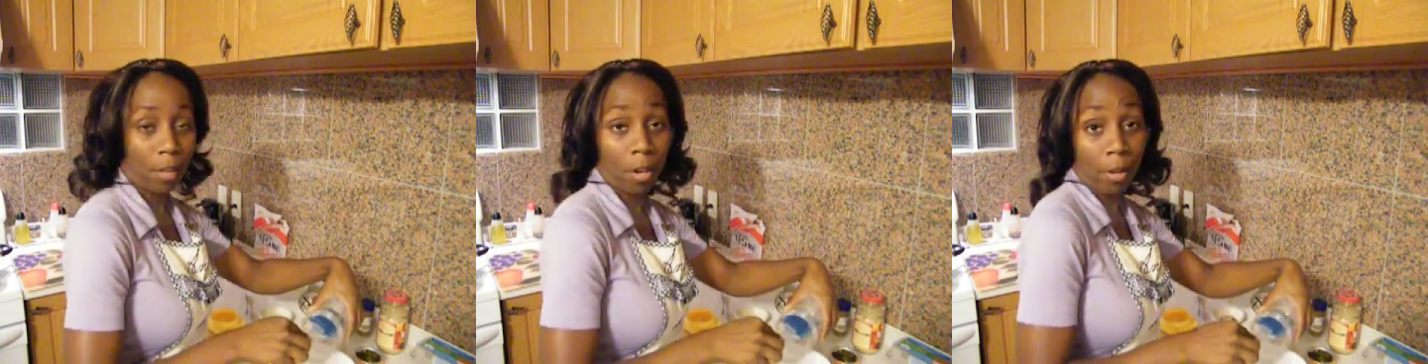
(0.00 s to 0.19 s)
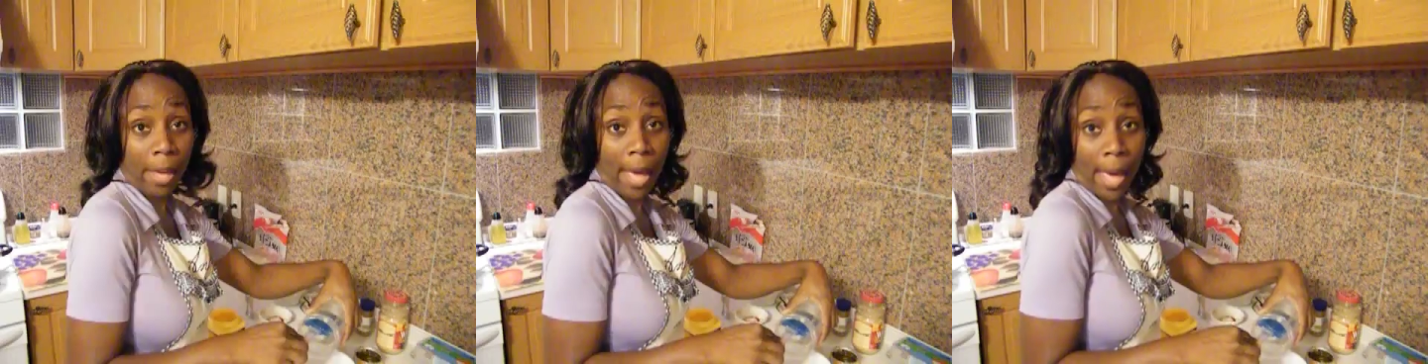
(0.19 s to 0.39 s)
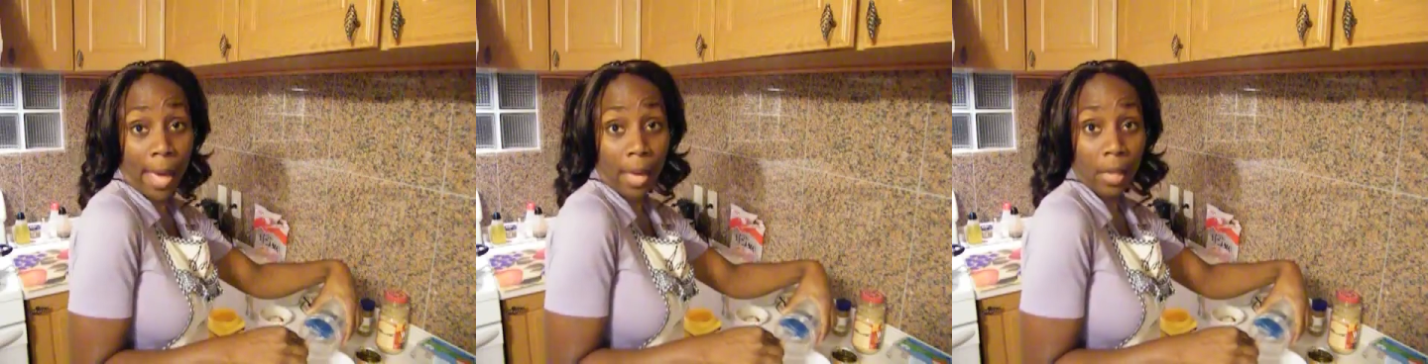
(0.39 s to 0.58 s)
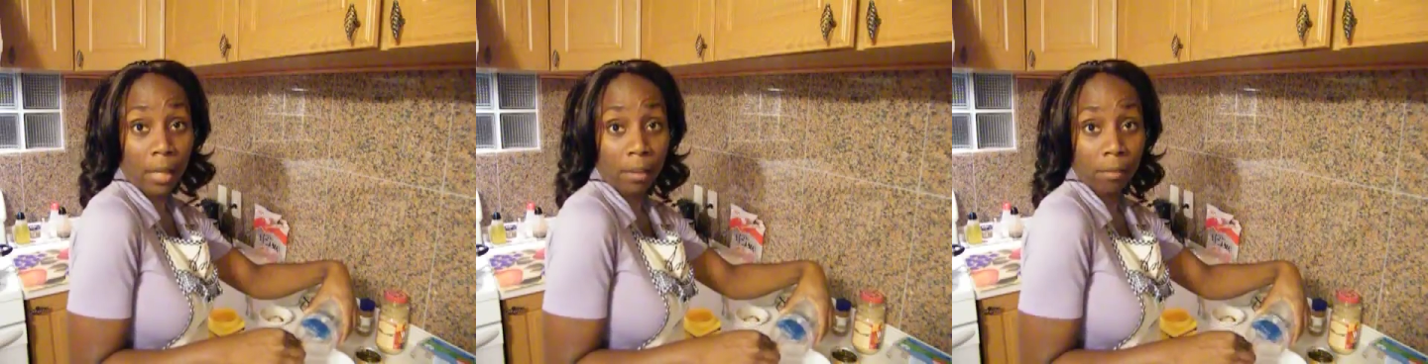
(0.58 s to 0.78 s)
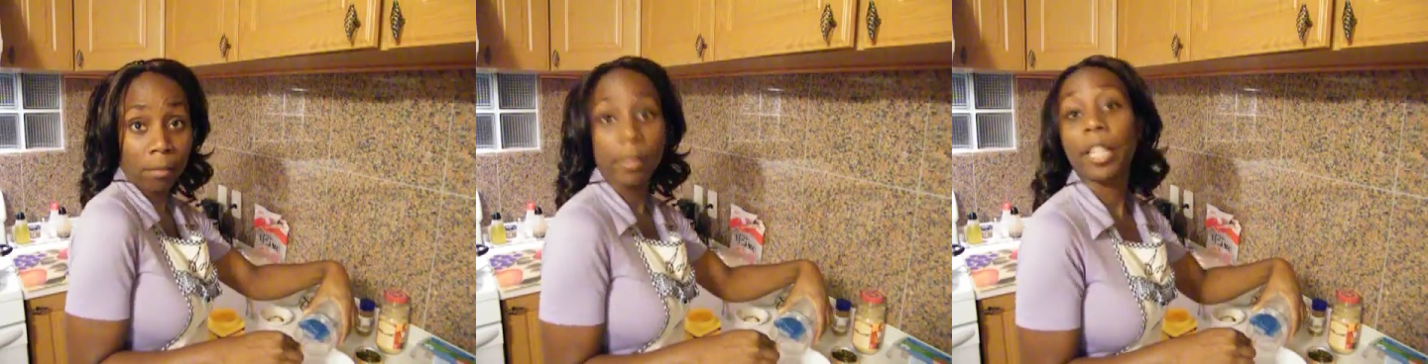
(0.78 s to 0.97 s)
Okay,
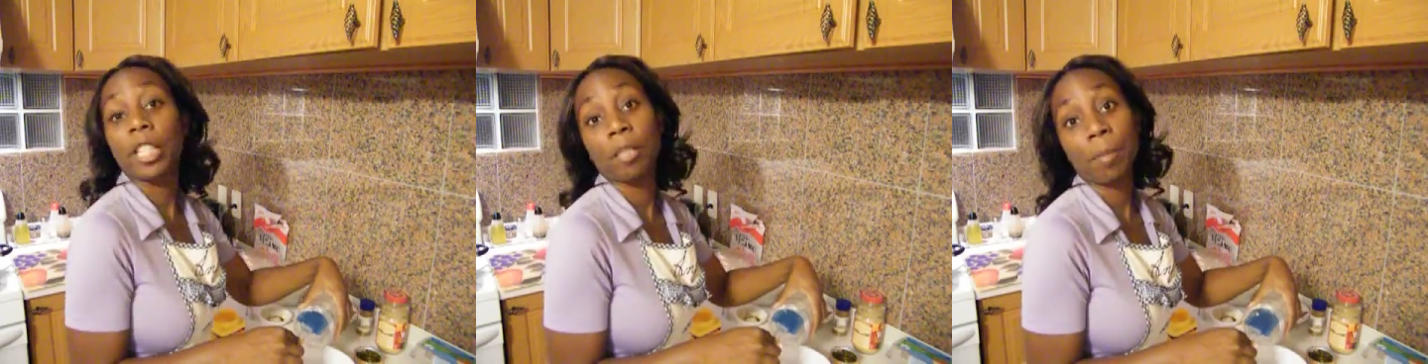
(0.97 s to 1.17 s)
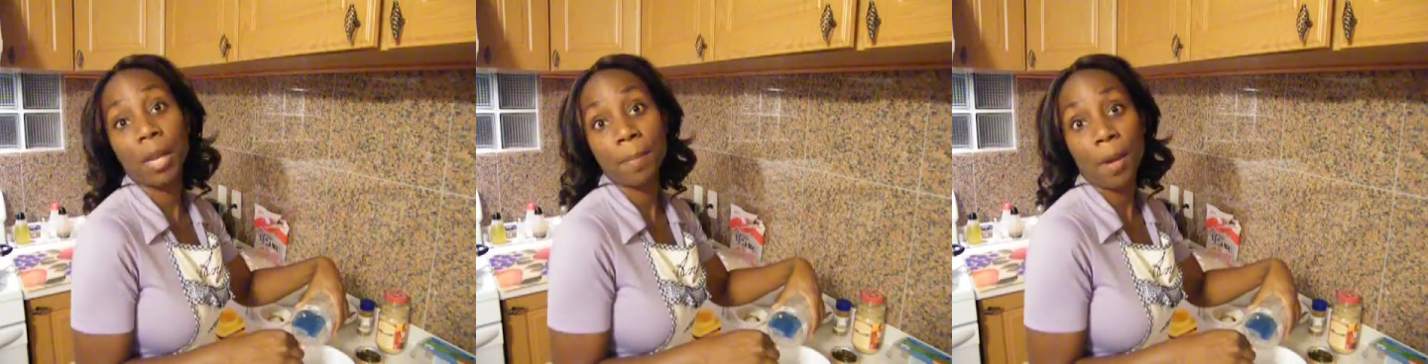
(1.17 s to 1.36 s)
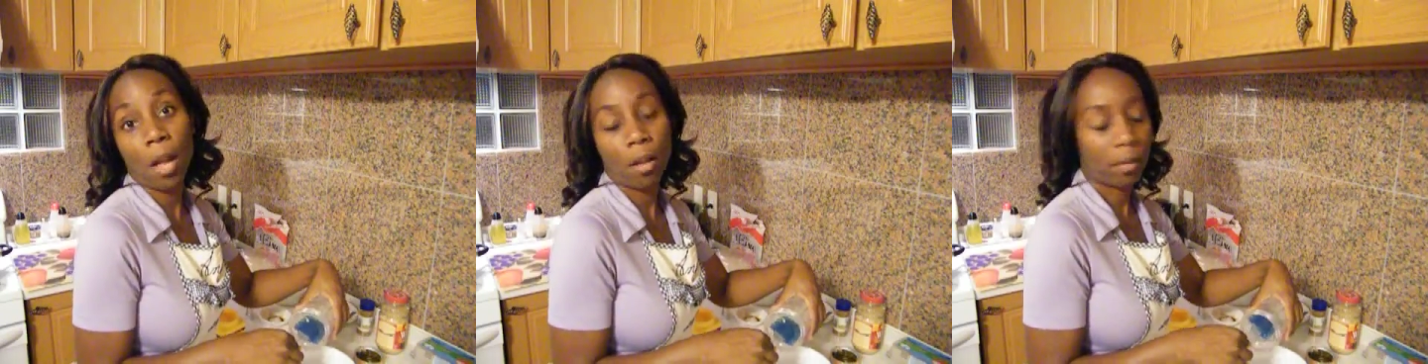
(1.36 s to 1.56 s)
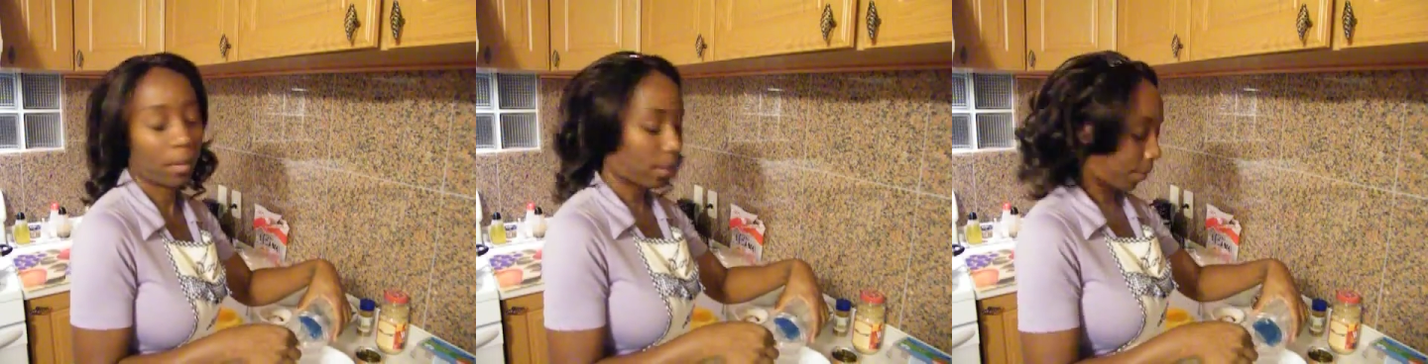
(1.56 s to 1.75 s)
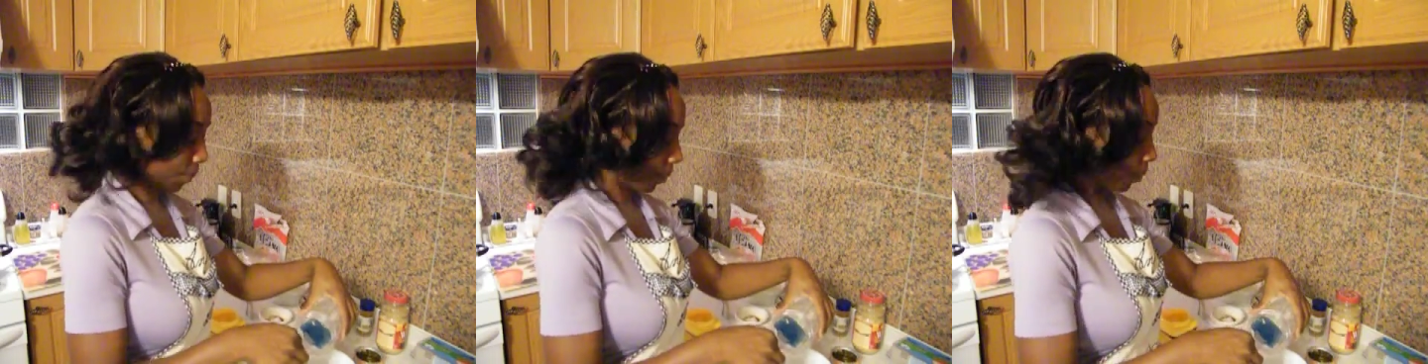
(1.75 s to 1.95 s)
it's
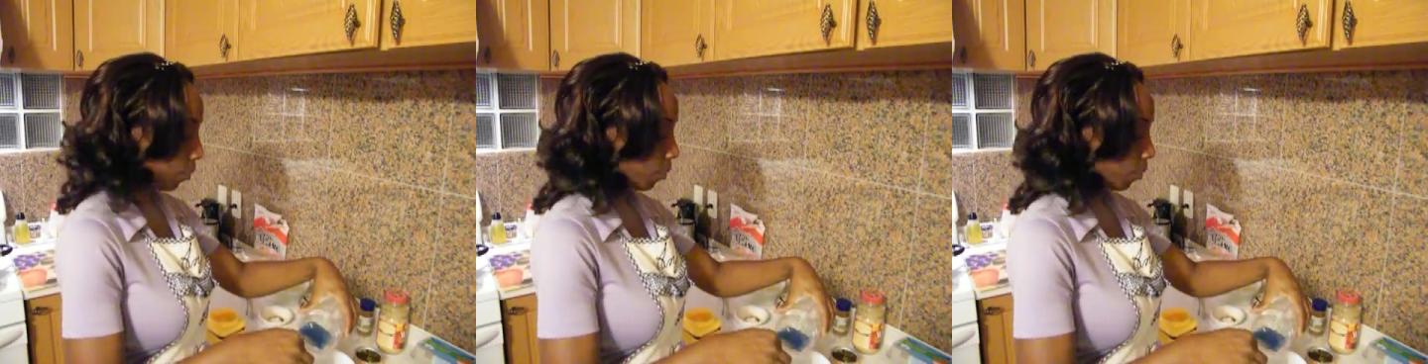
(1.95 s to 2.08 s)
meatballs.